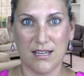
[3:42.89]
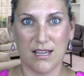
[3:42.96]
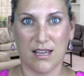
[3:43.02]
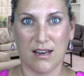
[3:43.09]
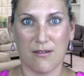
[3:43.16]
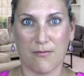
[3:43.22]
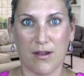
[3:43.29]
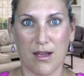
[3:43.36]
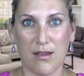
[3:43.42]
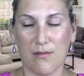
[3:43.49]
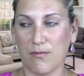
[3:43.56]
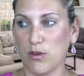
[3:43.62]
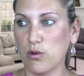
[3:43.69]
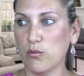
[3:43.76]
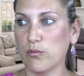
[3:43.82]
and
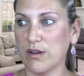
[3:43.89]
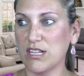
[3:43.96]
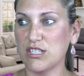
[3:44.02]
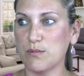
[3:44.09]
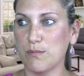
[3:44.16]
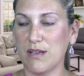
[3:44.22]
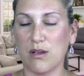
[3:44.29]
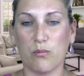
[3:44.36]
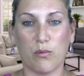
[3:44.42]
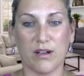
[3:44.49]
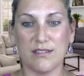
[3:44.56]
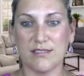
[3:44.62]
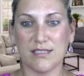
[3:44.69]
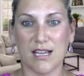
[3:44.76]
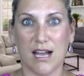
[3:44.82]
if you reach me
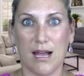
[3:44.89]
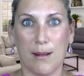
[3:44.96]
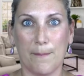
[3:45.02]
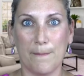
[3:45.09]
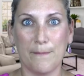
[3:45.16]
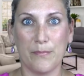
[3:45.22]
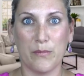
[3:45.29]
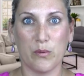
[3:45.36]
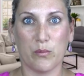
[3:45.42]
one time